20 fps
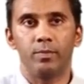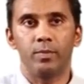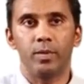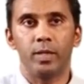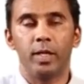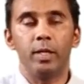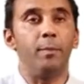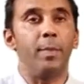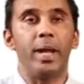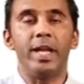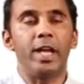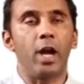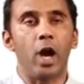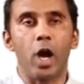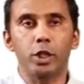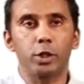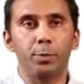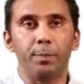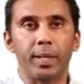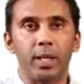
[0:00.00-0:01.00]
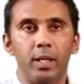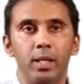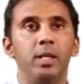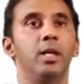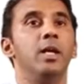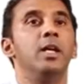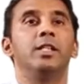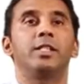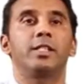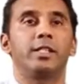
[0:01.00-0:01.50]
In many hospitals,
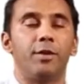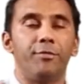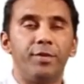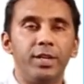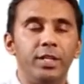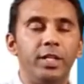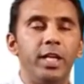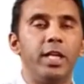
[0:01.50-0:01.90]
70 to